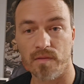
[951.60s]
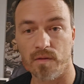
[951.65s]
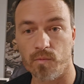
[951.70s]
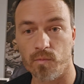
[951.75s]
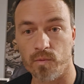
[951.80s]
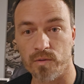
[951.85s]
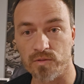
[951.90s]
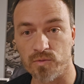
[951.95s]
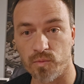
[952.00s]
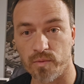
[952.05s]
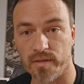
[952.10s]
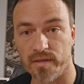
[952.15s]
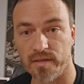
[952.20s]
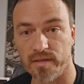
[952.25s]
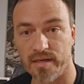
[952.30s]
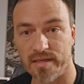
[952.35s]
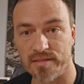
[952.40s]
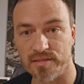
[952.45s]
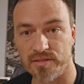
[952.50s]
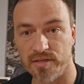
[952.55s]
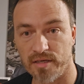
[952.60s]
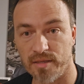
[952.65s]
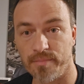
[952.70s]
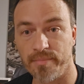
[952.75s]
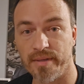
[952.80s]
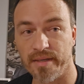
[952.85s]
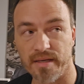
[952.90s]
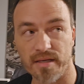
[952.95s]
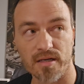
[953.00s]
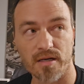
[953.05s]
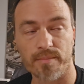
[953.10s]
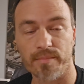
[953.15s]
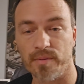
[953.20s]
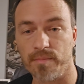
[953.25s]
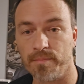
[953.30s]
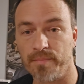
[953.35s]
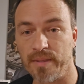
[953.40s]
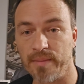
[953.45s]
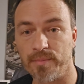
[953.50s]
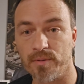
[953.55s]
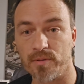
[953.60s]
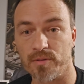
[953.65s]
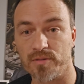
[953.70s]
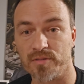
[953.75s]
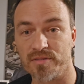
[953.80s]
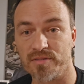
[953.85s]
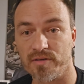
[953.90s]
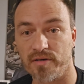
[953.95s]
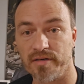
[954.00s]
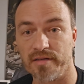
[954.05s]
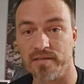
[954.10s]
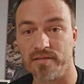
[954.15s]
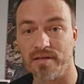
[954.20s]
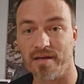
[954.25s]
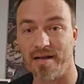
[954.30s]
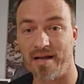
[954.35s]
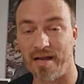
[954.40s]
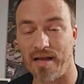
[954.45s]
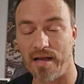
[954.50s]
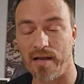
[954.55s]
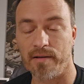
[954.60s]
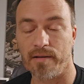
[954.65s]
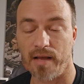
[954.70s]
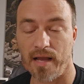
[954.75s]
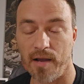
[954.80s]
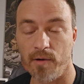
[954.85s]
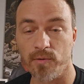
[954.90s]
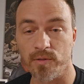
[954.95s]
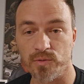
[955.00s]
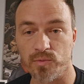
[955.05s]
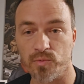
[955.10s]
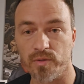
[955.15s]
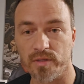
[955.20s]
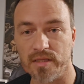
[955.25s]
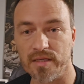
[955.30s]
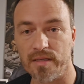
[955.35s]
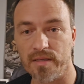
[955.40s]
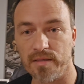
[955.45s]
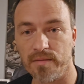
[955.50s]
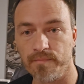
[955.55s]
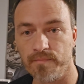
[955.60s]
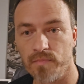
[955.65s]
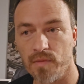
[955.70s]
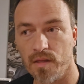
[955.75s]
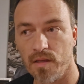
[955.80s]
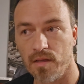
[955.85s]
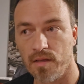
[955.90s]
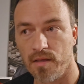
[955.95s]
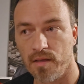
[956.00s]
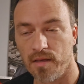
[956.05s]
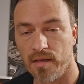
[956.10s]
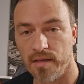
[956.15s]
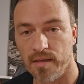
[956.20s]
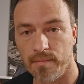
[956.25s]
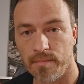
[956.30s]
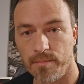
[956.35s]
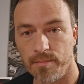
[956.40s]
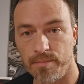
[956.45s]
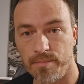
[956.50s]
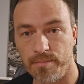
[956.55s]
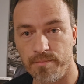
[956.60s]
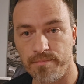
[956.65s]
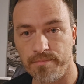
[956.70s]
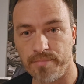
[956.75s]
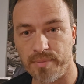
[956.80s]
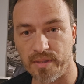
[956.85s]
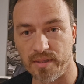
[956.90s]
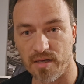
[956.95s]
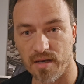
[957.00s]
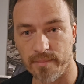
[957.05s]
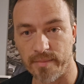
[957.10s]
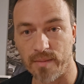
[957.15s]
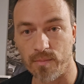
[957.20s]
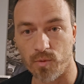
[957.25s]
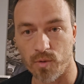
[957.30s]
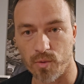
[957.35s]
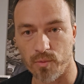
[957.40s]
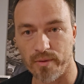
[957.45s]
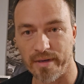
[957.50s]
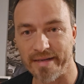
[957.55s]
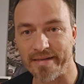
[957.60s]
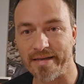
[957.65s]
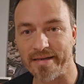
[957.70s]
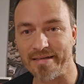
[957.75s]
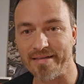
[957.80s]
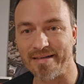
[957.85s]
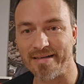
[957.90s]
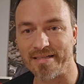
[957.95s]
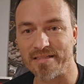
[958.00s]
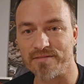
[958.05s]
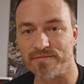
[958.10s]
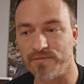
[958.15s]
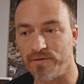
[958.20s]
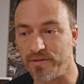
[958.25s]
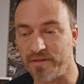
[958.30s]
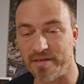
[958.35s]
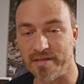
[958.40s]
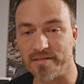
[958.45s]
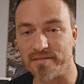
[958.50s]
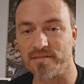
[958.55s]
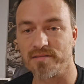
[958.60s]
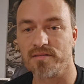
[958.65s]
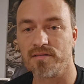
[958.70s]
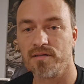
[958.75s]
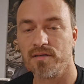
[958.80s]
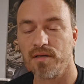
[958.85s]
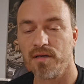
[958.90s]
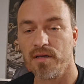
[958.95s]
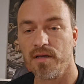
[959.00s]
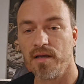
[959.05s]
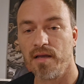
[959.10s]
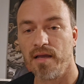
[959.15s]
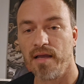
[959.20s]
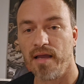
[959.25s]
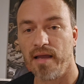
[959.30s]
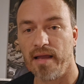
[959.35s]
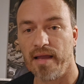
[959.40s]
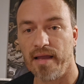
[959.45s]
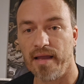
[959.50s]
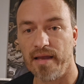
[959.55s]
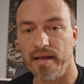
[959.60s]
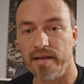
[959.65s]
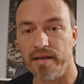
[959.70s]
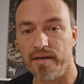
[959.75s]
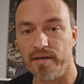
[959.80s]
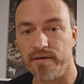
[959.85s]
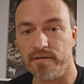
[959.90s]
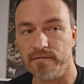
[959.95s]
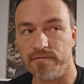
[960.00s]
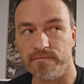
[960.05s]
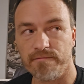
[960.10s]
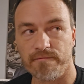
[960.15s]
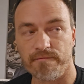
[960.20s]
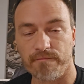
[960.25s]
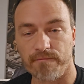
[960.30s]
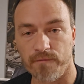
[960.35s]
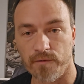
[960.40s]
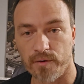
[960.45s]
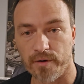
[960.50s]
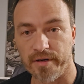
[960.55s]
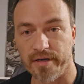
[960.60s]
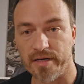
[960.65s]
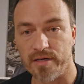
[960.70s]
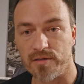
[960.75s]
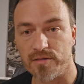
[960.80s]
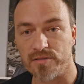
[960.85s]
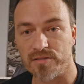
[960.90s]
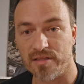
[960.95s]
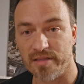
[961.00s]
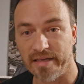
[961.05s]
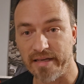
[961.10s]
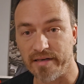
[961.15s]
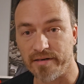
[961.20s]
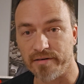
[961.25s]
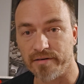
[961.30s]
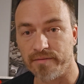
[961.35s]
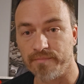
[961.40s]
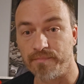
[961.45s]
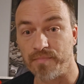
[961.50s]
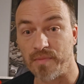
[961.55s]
was where I started picking up, and people are started, I was really becoming more recognized for this. And 4 years later,